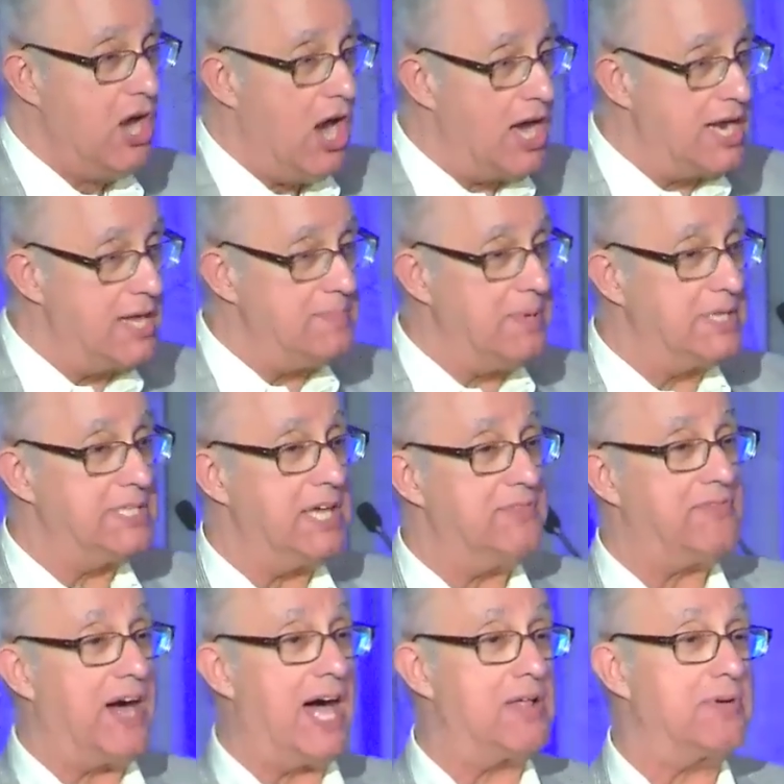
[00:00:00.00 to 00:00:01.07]
on a Monday
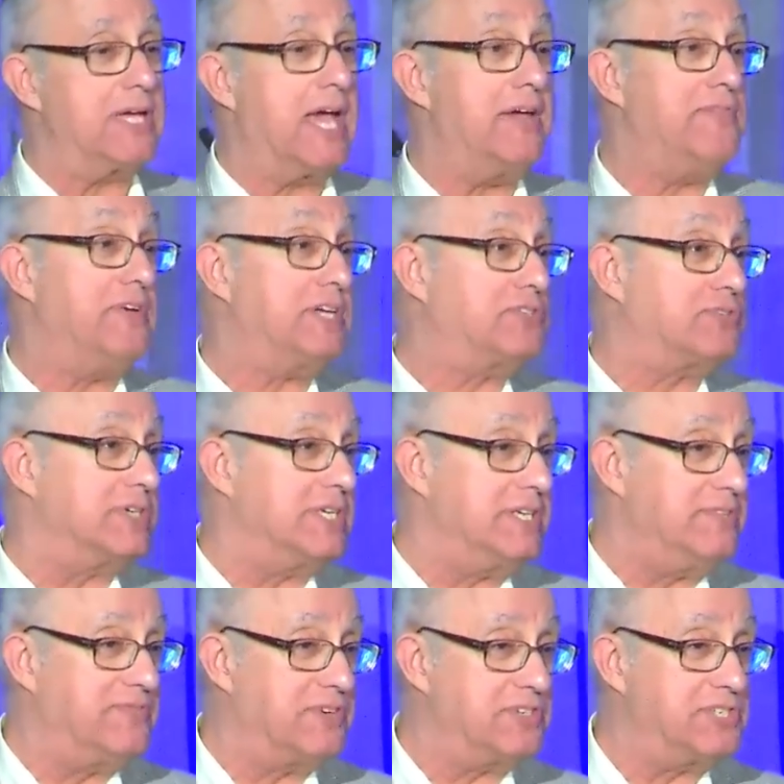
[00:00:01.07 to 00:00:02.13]
following a victory
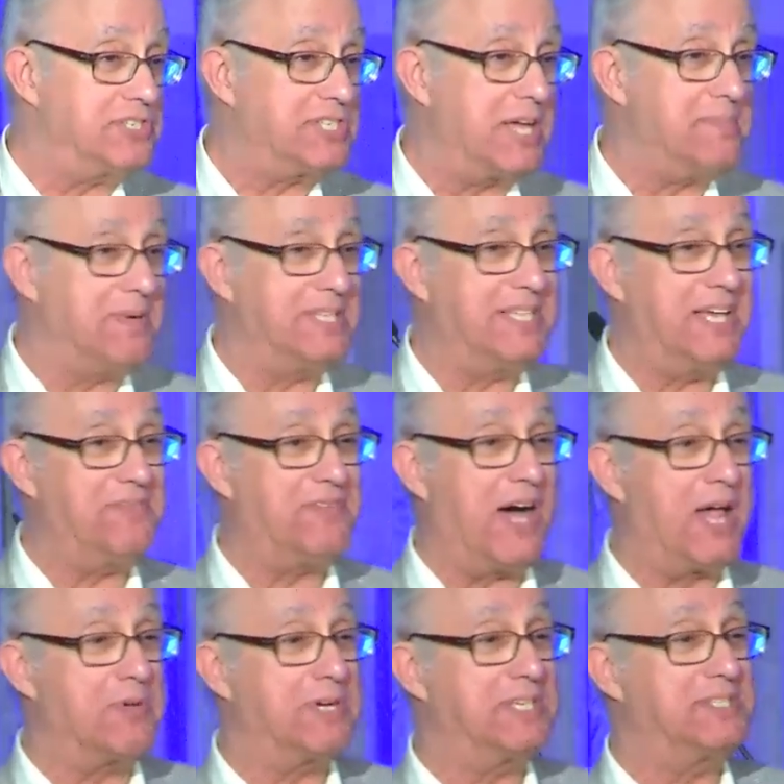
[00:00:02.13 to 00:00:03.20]
versus a Monday
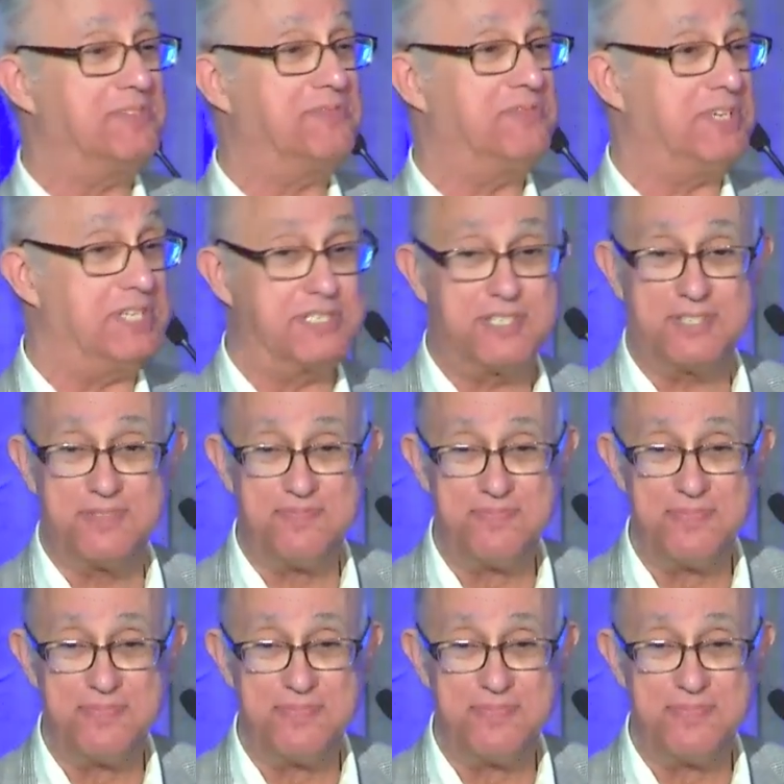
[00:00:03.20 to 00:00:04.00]
following a defeat?